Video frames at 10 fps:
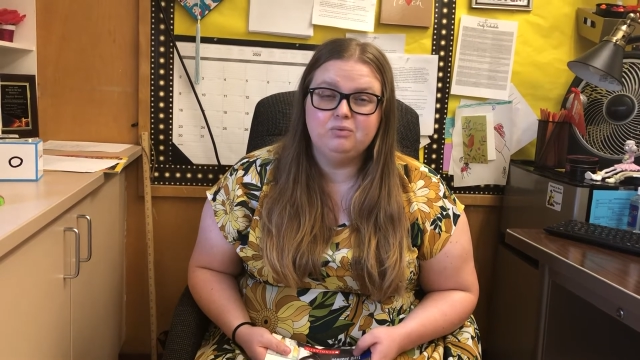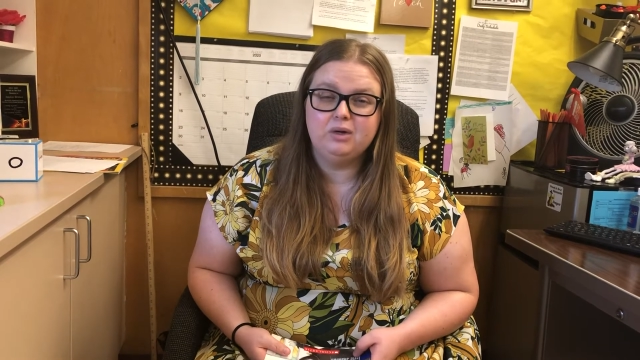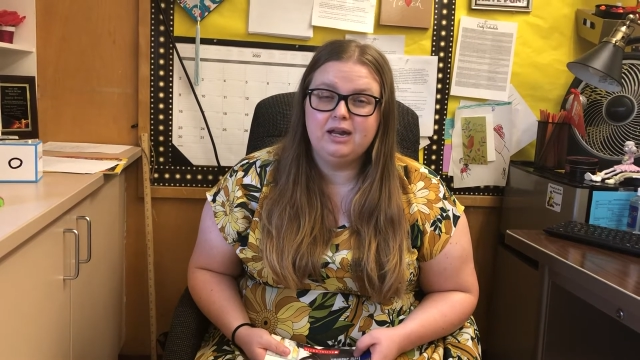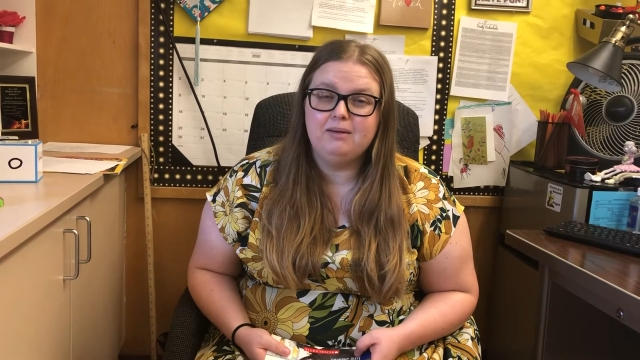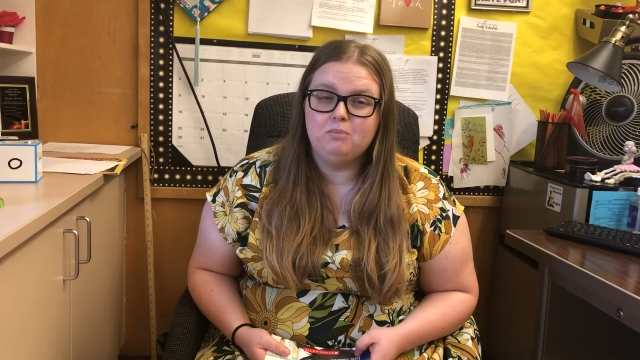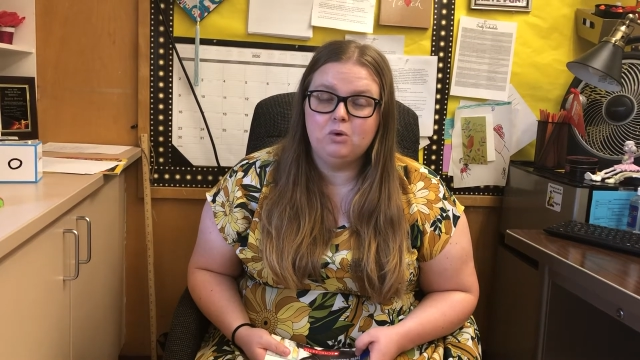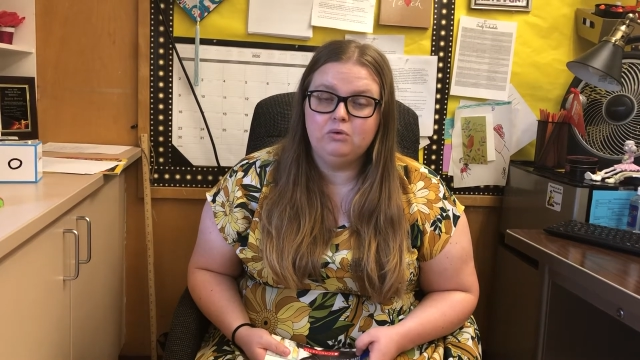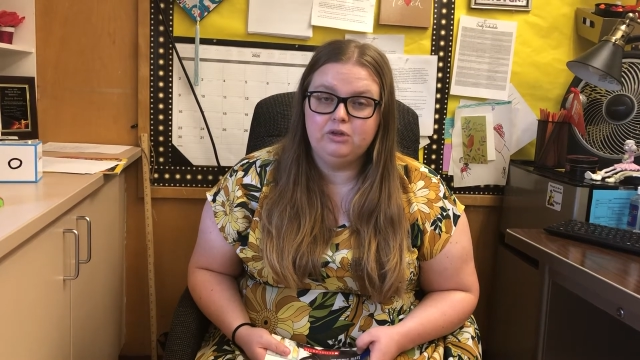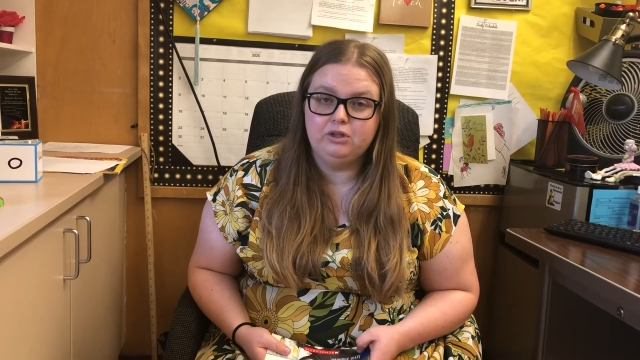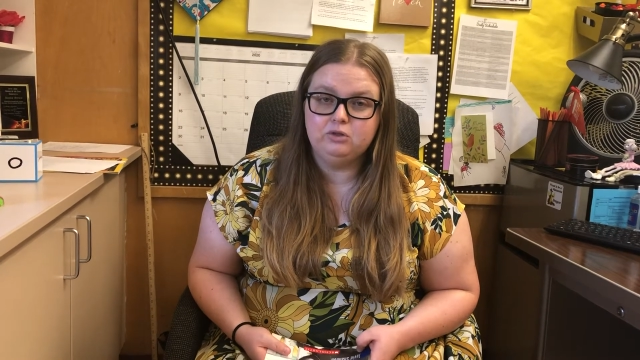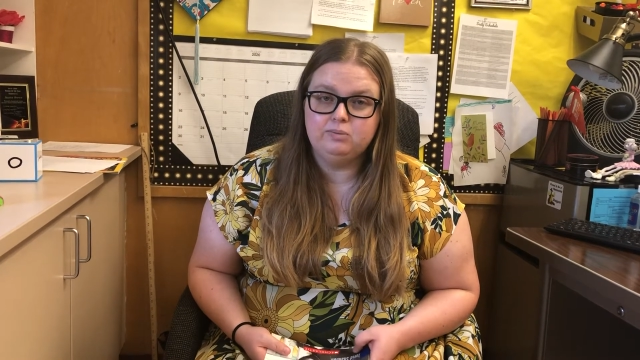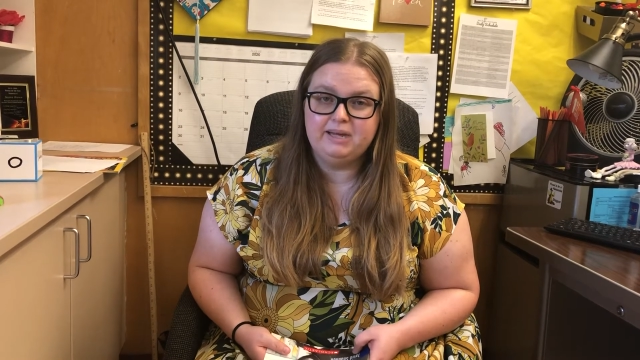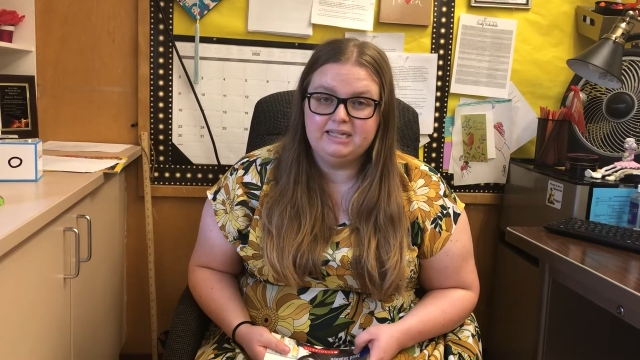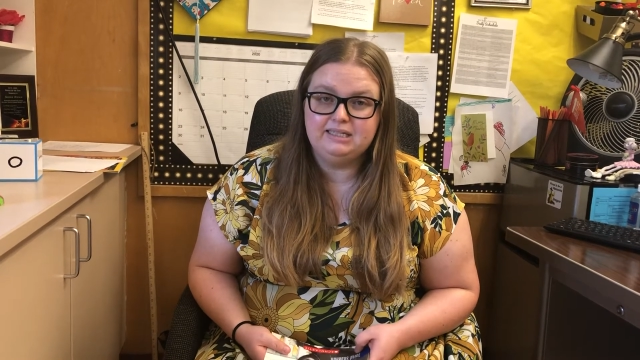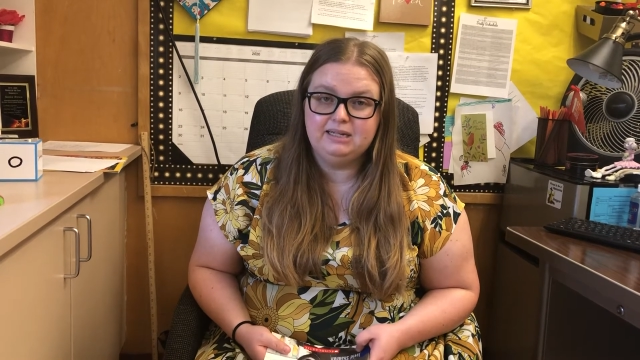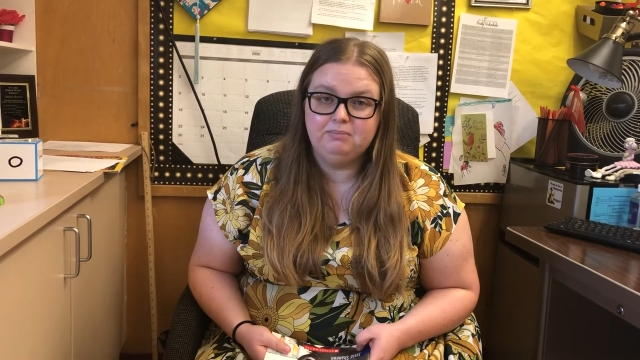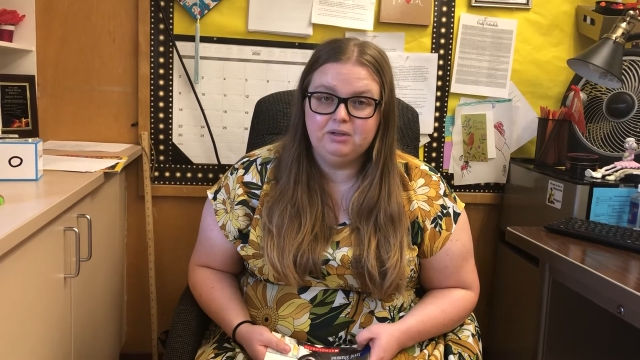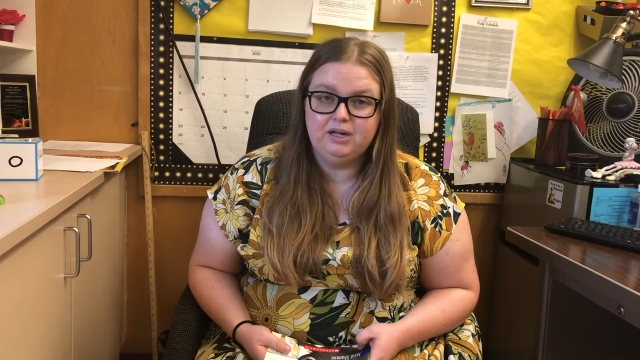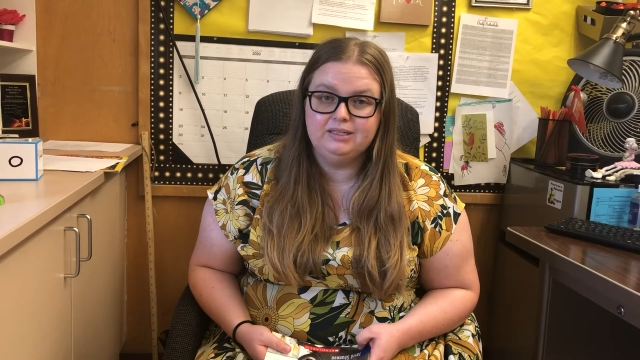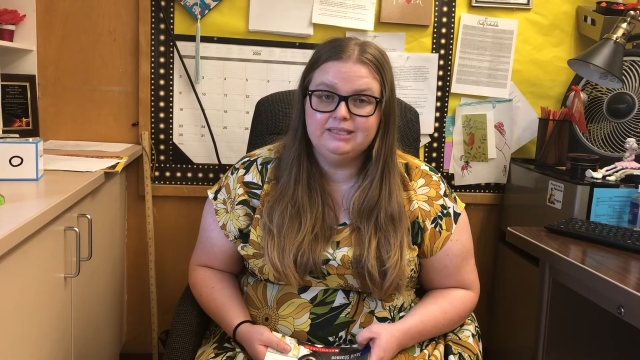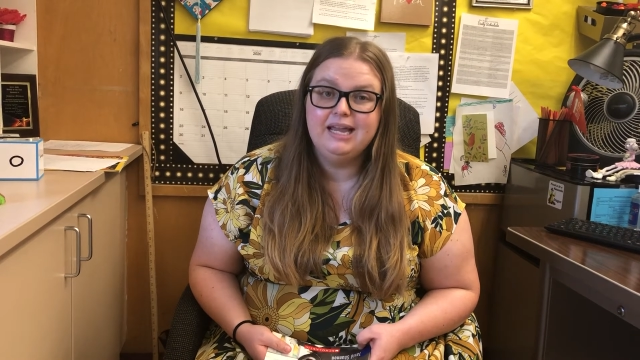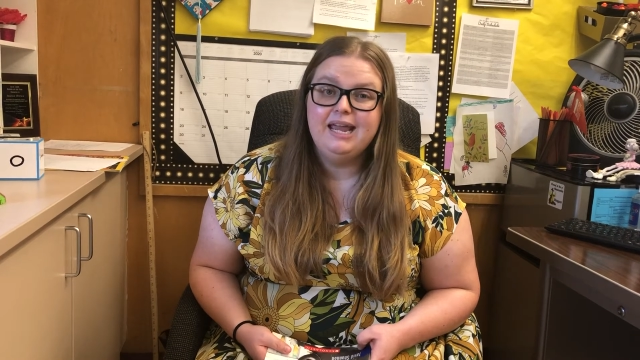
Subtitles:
working more with those base 10 blocks